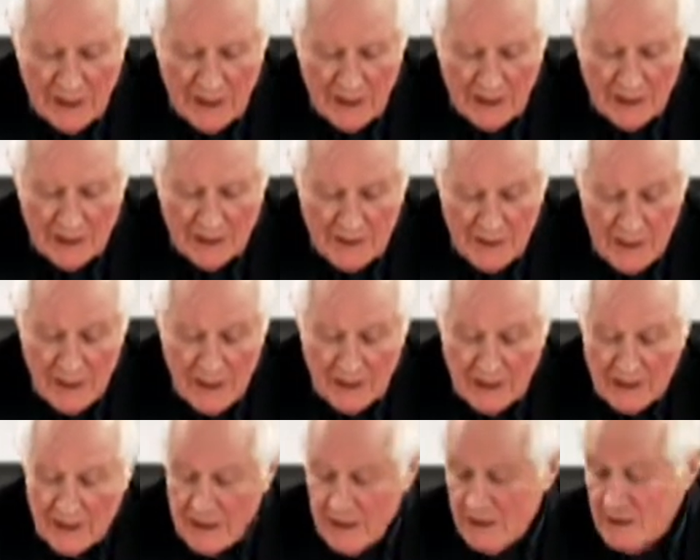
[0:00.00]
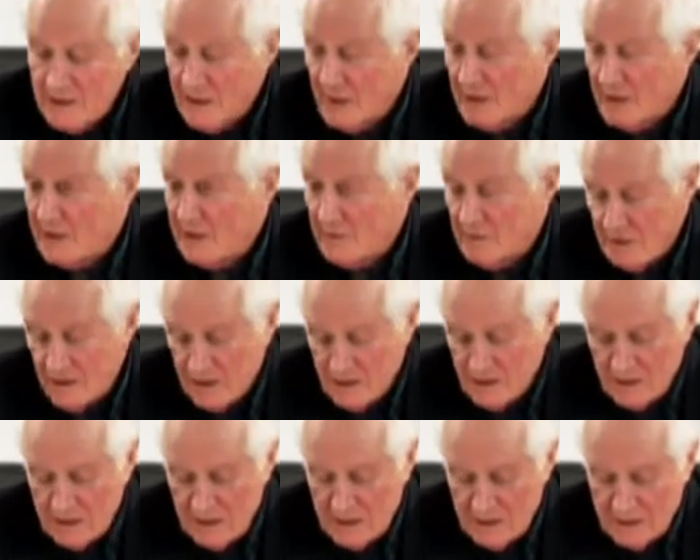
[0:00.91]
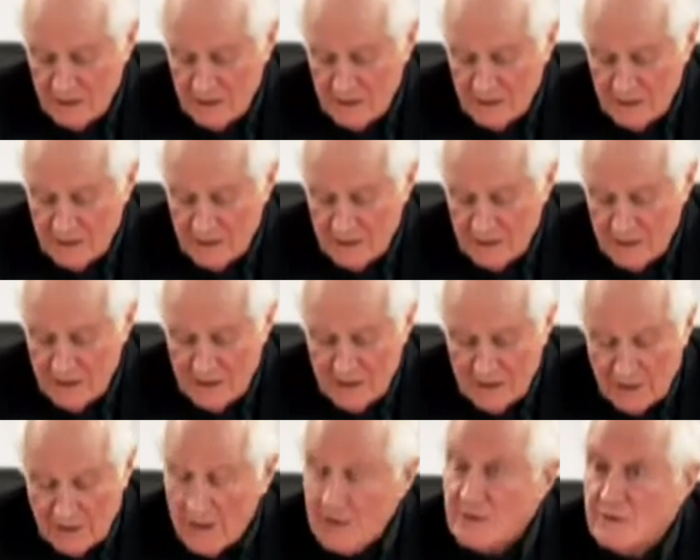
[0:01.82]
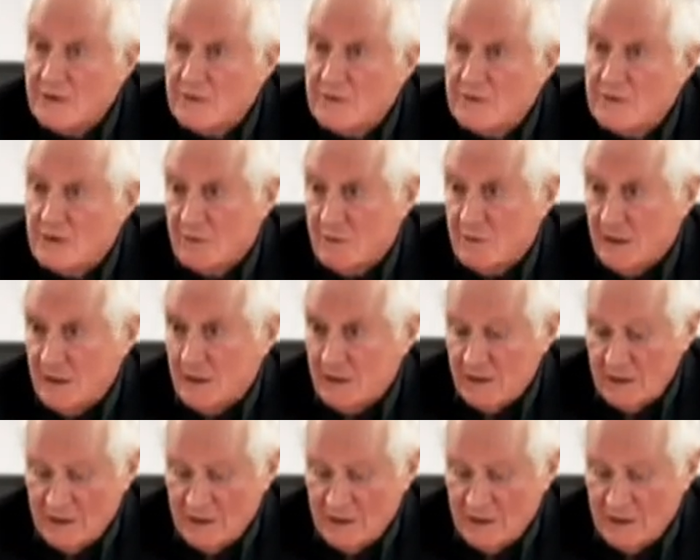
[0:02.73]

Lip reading: And sadly, Ian Kennedy Martin did not enthuse about